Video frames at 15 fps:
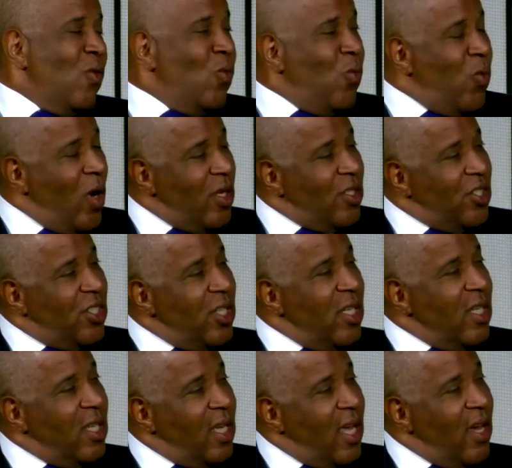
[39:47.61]
What
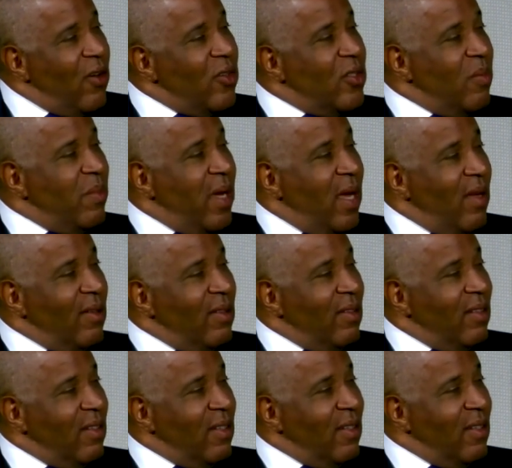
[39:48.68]
she cares about
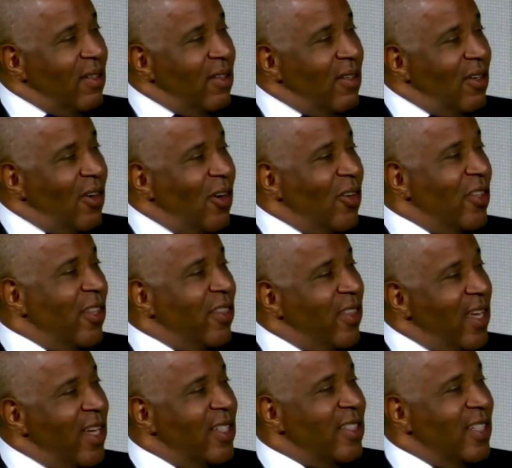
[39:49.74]
are the
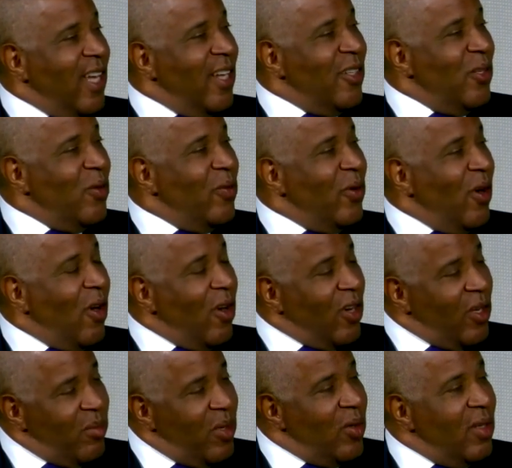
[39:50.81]
things that I do for our
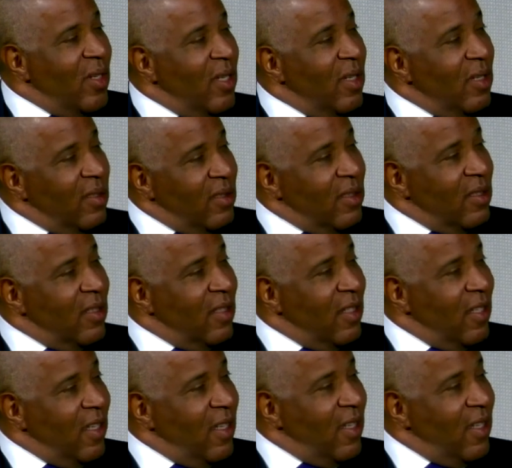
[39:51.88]
community. Mm-hmm.